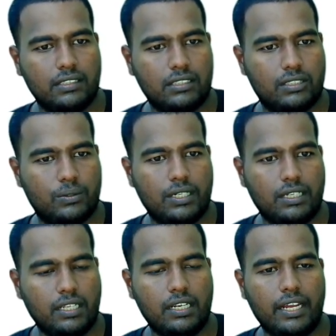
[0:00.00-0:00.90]

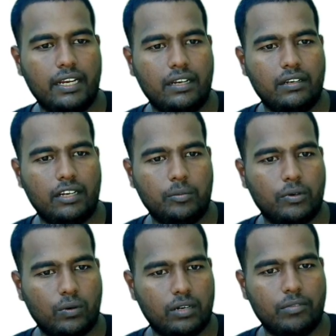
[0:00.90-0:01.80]
29 into 10 power
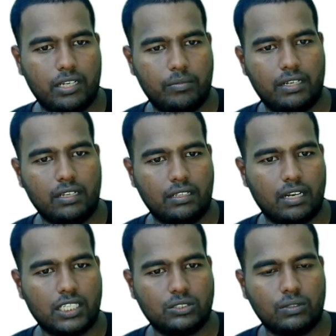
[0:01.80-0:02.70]
1 millimeter. The
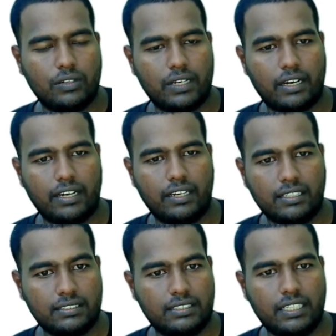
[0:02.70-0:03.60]
last one you can write it as
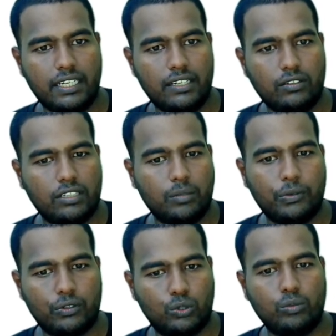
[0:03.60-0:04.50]
3 into 10 power
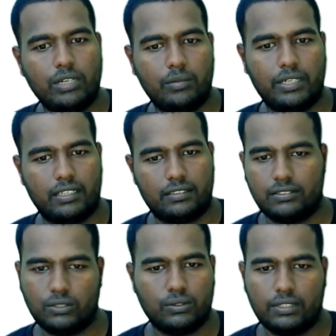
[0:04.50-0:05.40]
2 millimeter.
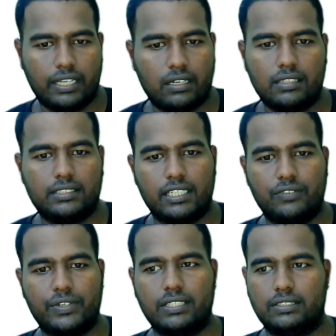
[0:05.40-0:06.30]
So they are not
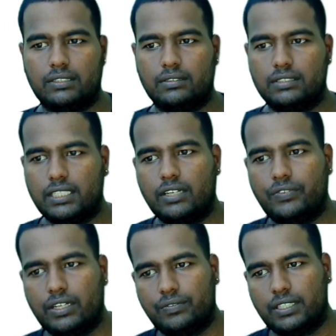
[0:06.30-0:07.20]
significant
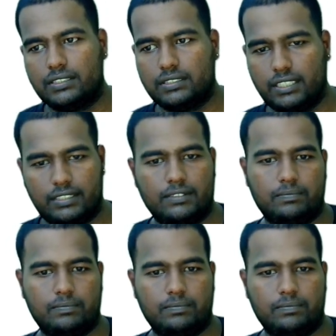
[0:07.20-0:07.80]
figures. Yes.